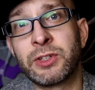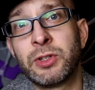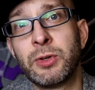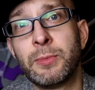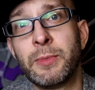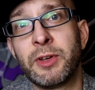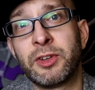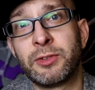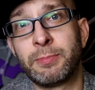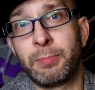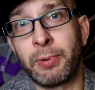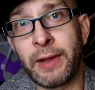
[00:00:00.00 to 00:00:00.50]
to
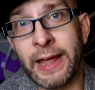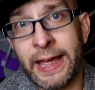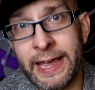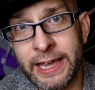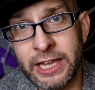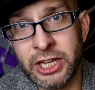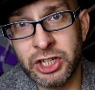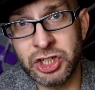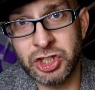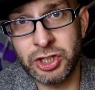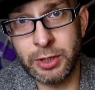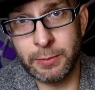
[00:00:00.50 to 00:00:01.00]
Miss
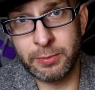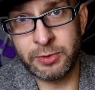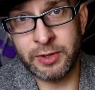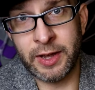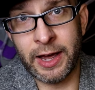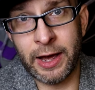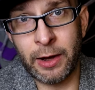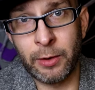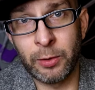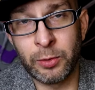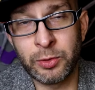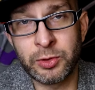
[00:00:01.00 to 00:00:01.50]
Blankenship's
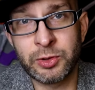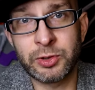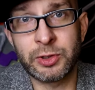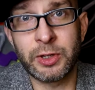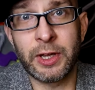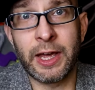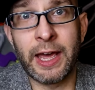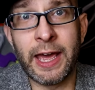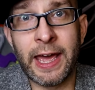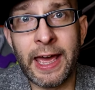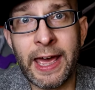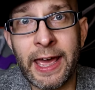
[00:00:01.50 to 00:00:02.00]
house,
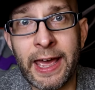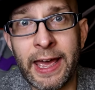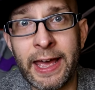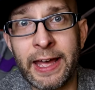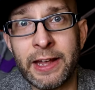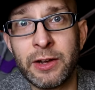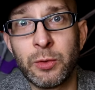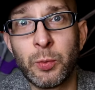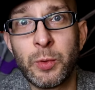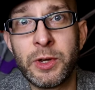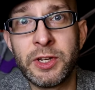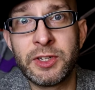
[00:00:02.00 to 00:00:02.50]

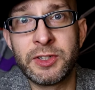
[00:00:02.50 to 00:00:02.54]
and we